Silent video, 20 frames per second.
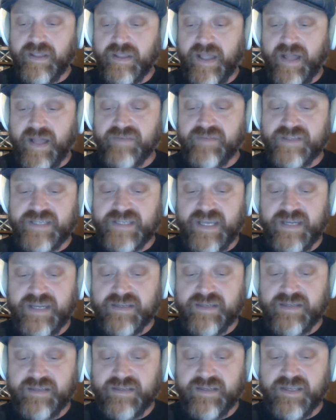Every
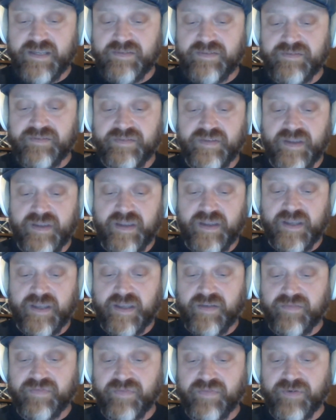tendon and
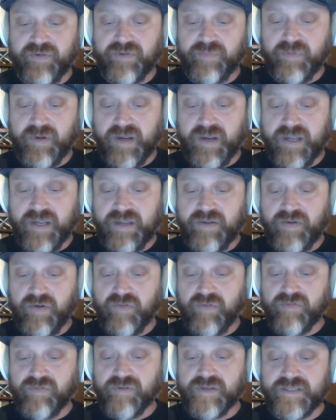vertebrae
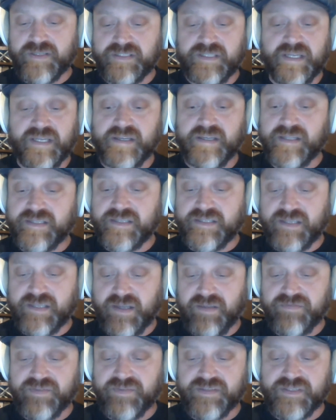overextended
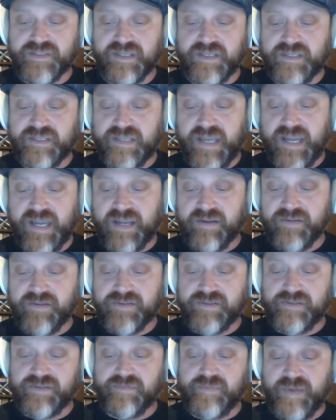itself and sent
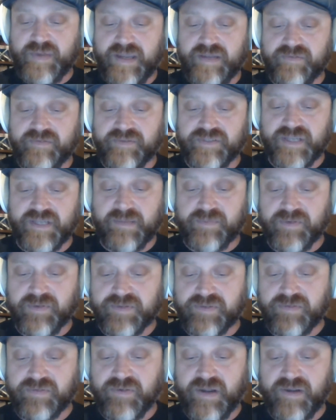daggers to pain
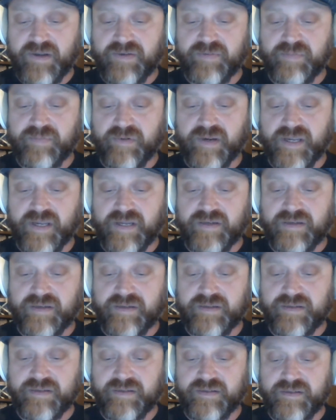receptors throughout her brain.
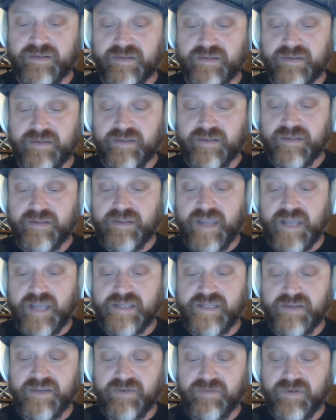A
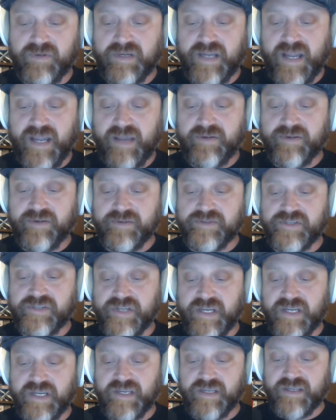tear ran down her
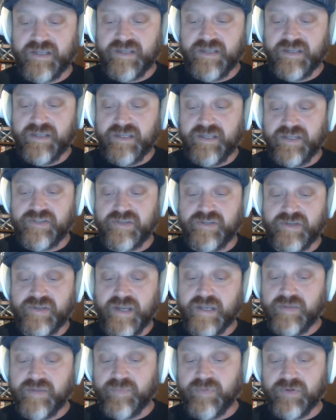cheek, and she
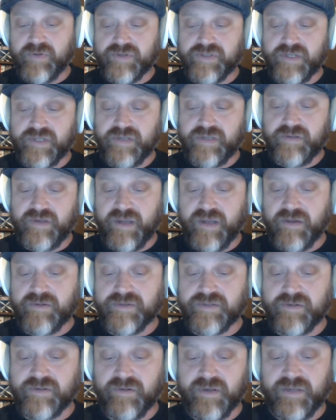tried to push out a
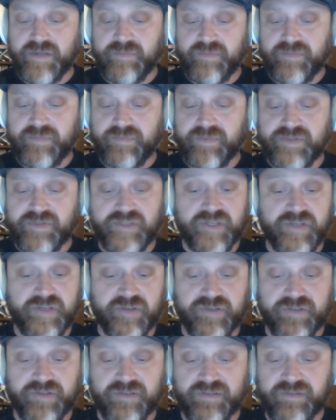scream, but she
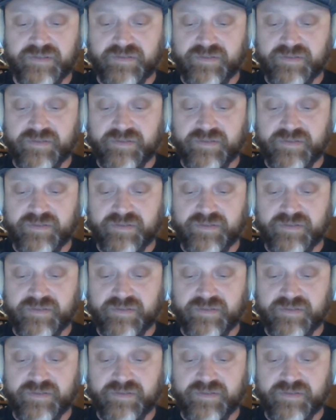couldn't.